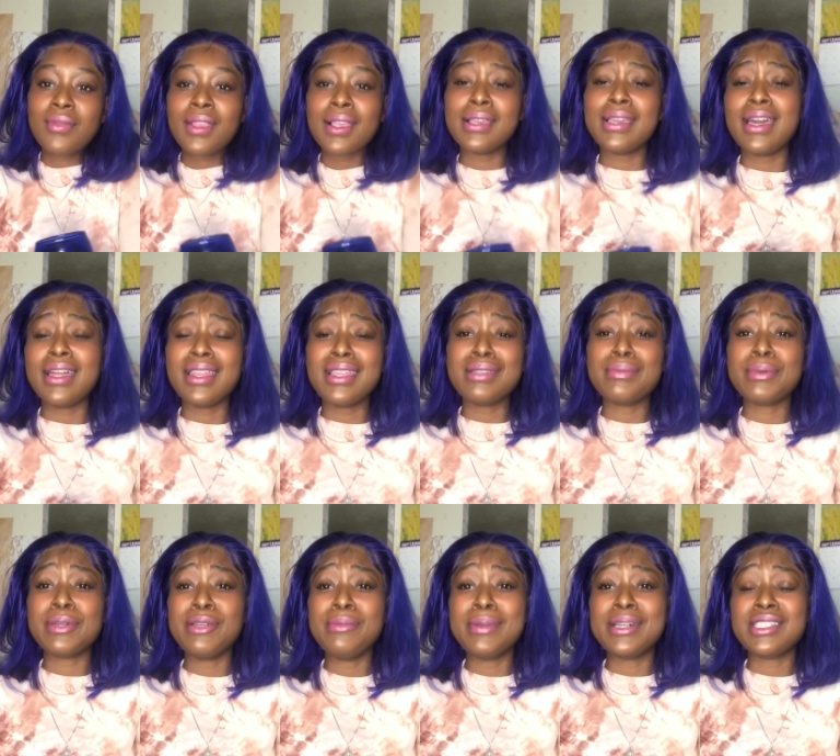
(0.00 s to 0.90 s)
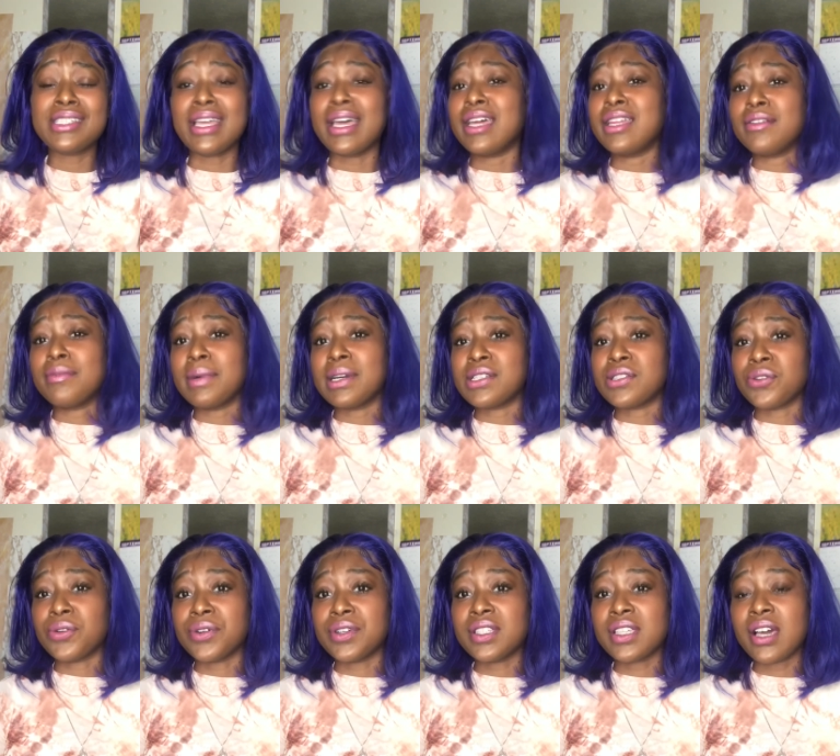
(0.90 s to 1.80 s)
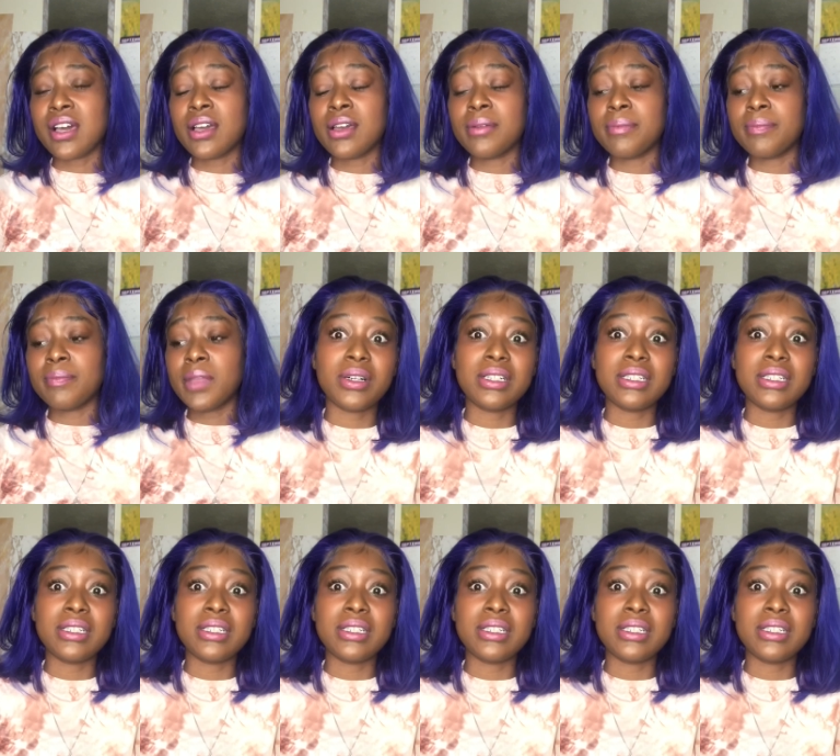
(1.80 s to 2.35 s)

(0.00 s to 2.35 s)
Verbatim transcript: yeah that's pretty much the end of my story time